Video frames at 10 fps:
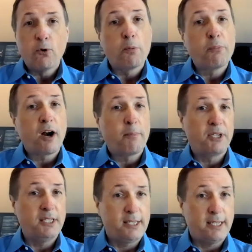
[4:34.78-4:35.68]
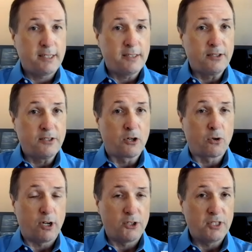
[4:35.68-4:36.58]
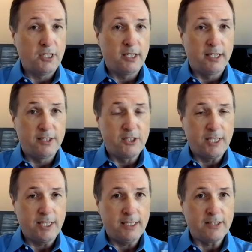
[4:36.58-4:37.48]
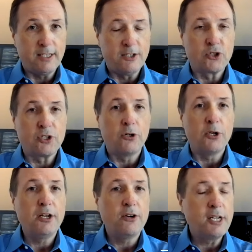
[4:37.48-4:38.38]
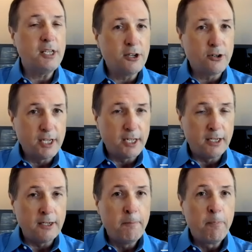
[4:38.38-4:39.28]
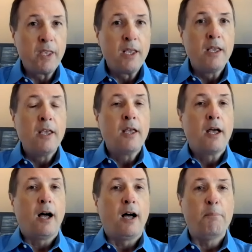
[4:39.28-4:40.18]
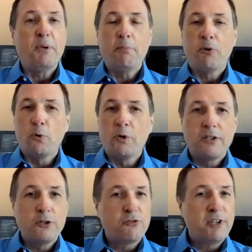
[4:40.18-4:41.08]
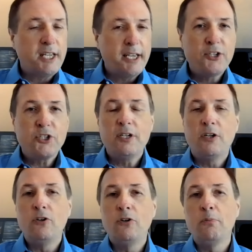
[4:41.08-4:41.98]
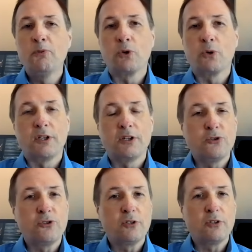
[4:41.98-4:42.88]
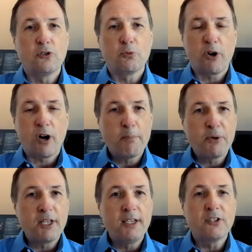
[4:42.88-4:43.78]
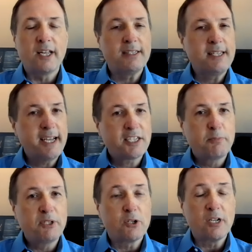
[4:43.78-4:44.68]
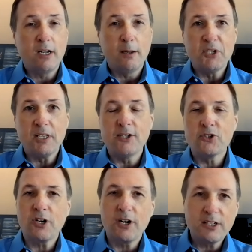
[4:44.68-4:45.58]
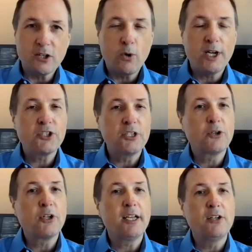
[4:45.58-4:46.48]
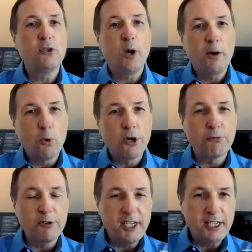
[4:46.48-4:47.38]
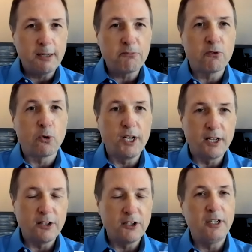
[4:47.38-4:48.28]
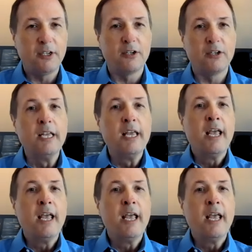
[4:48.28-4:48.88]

for property taxes across the United States. And so here at year end, people with those vacation homes or those properties, that tax bill comes and they start to question, okay, do I want to re-up for another year?